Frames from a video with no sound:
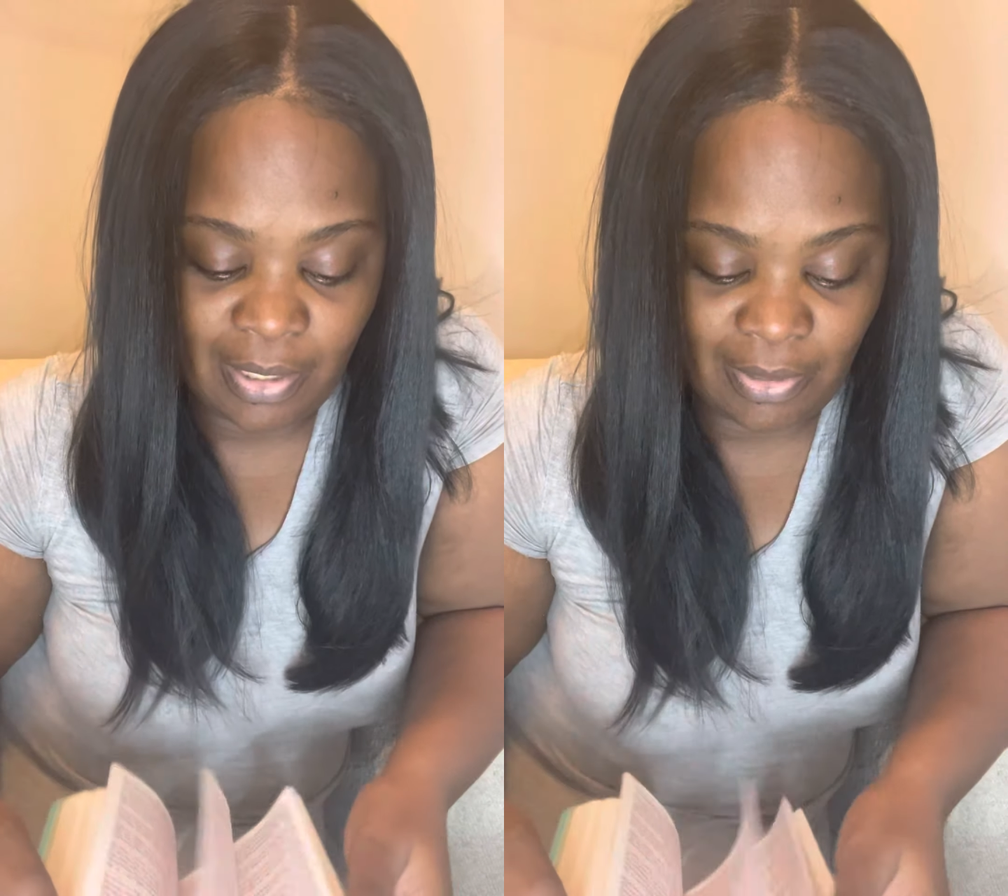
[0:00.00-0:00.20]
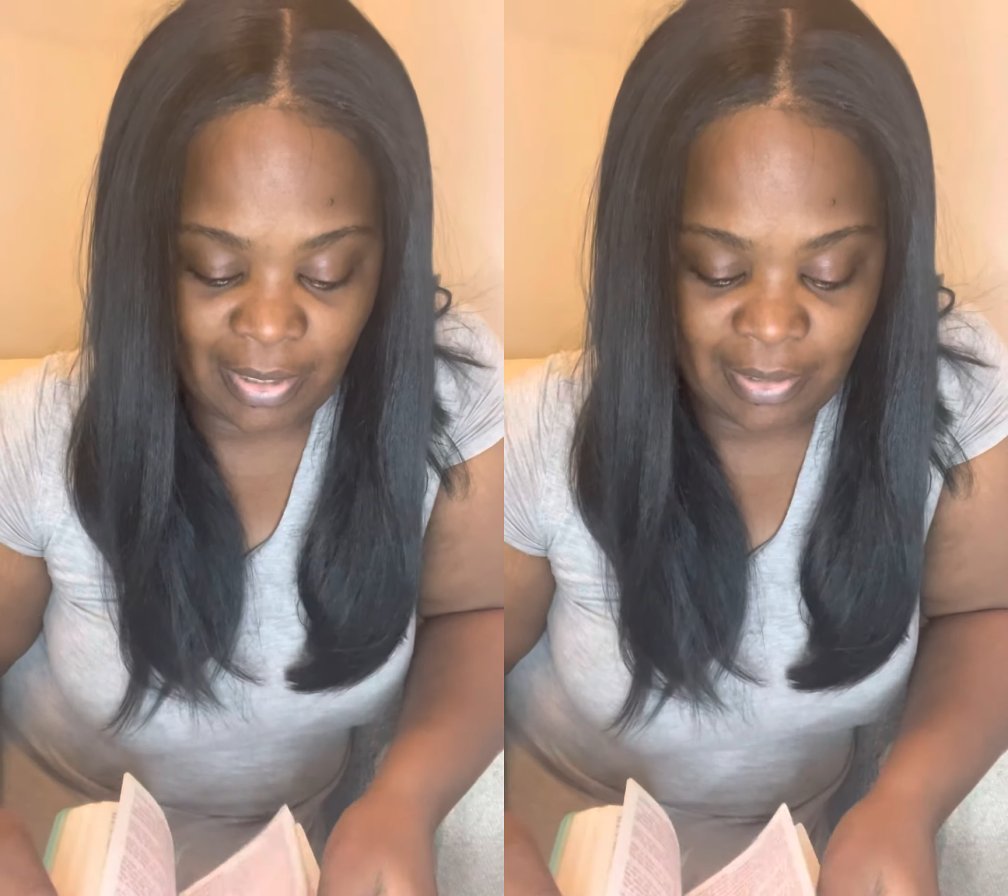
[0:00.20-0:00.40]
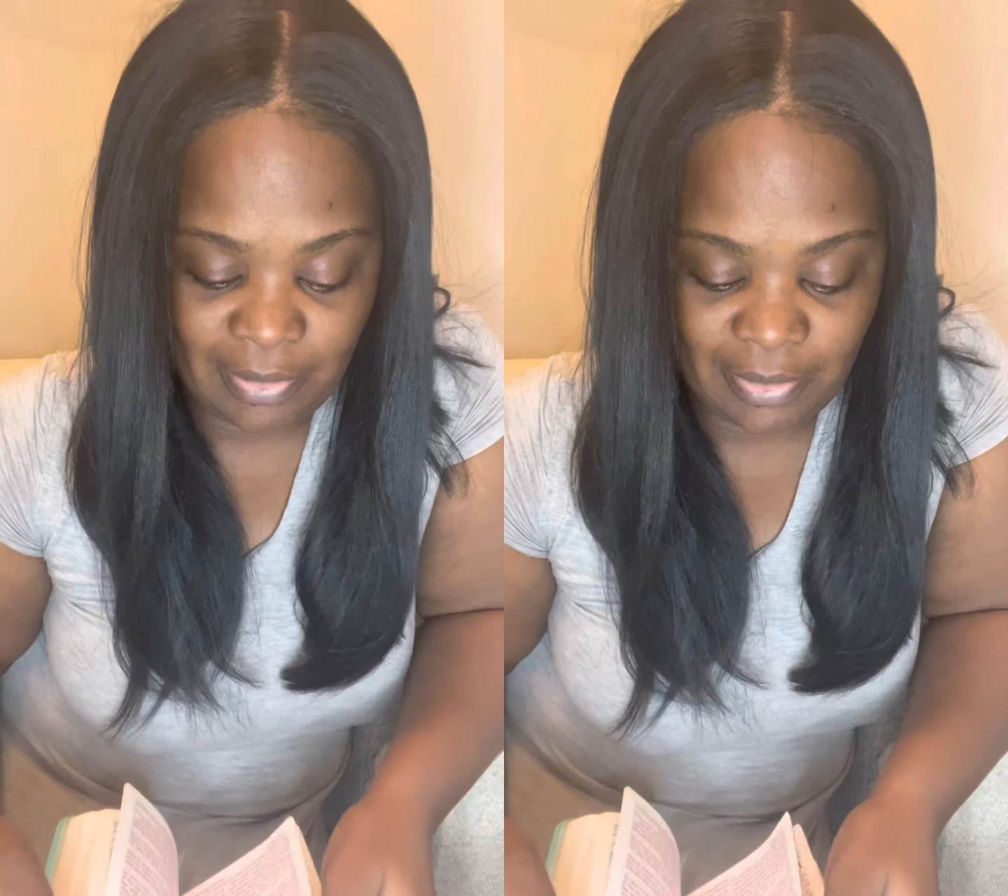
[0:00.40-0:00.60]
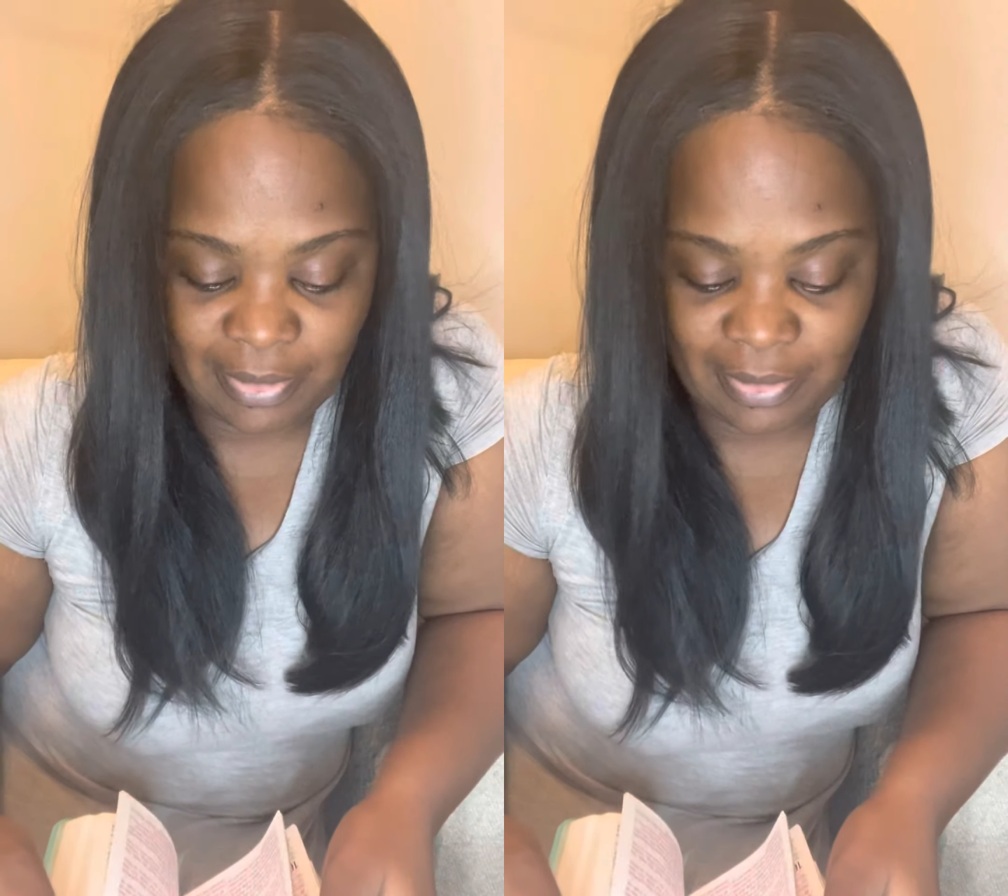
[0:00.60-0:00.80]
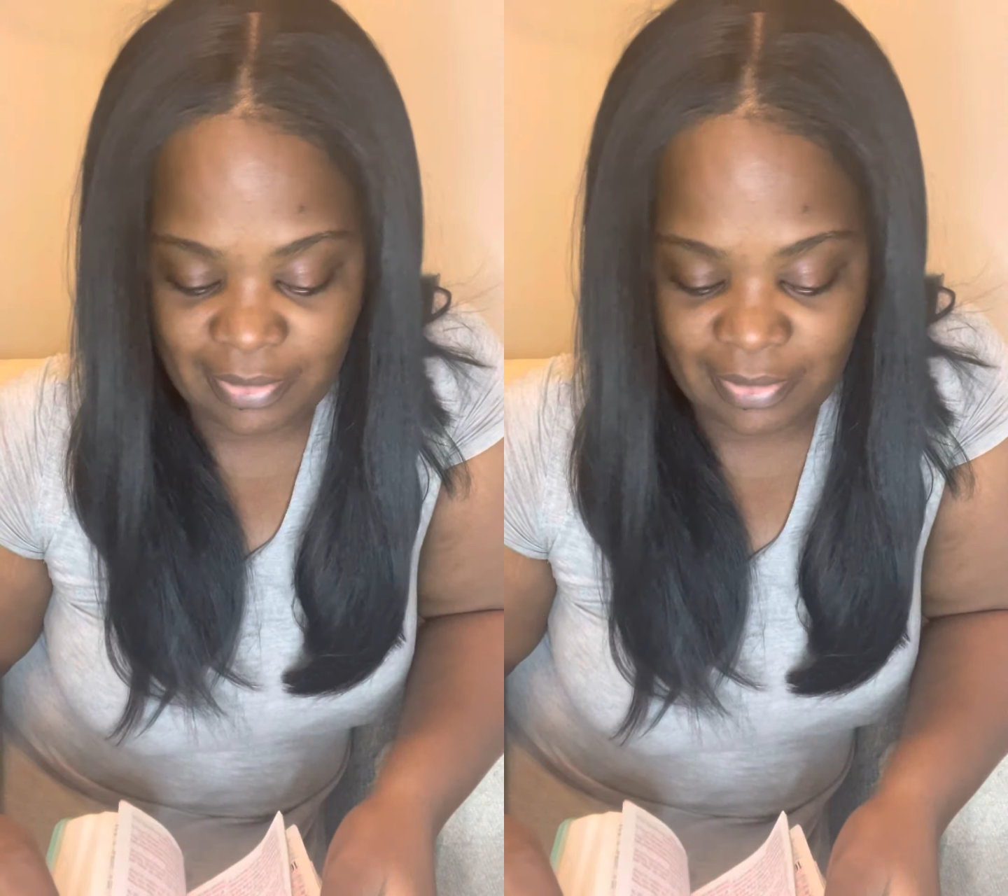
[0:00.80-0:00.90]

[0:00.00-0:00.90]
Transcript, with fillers: okay, here it